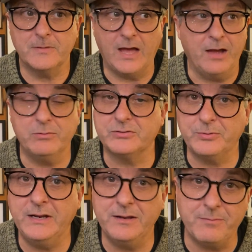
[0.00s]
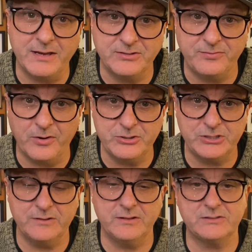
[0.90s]
I was reading my
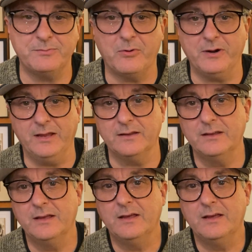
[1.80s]
devotion this morning